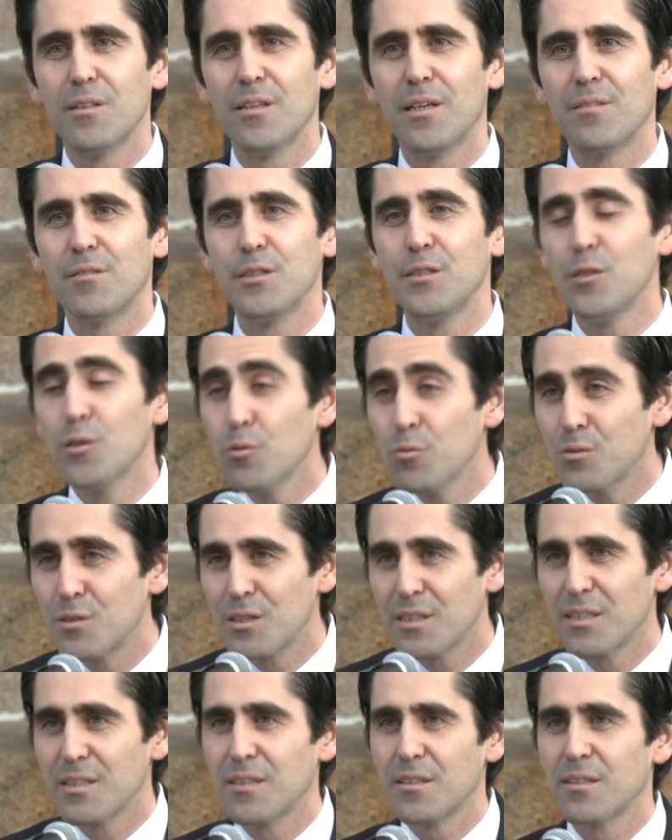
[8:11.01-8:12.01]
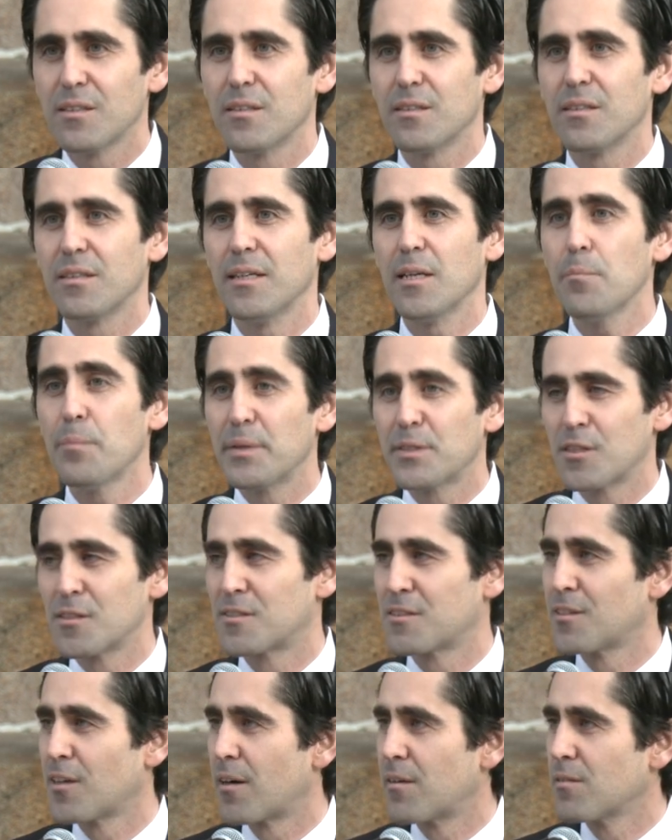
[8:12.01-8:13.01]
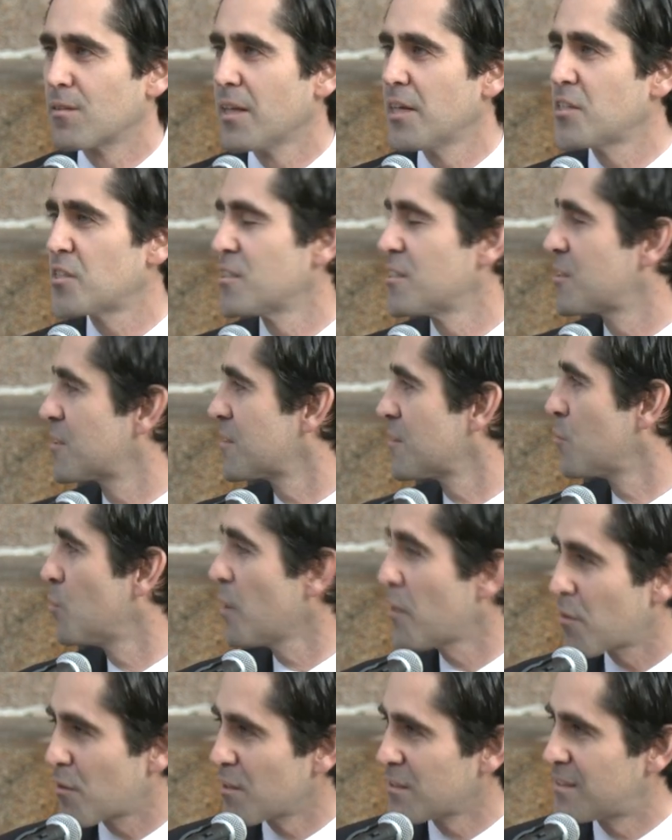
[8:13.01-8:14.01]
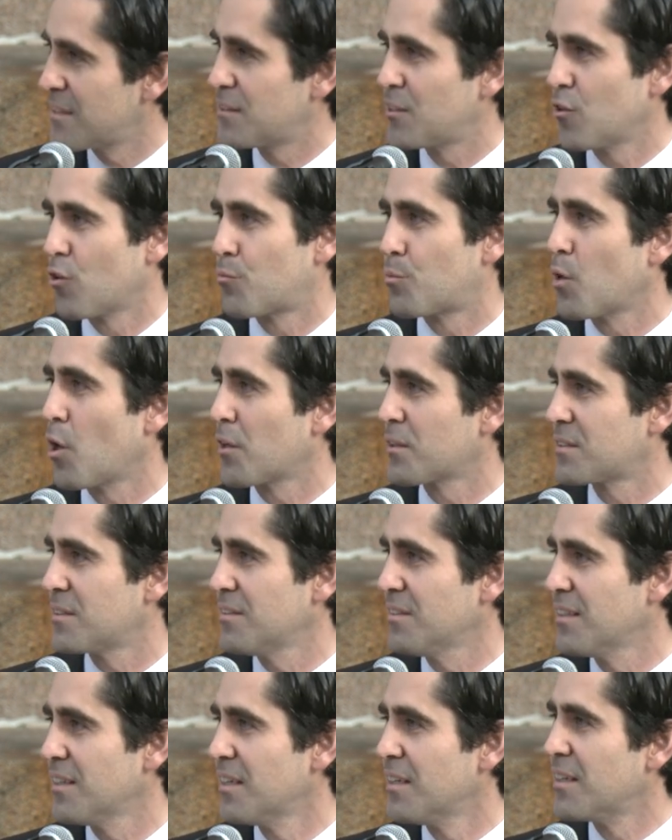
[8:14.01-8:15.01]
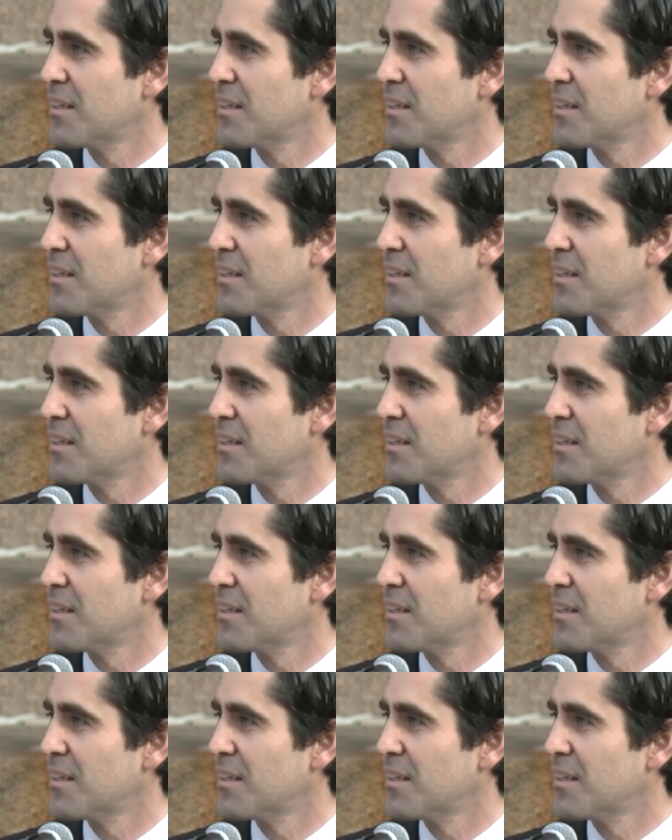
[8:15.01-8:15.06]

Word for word: a renewed uh, impetus in our relations with the city of Brockton.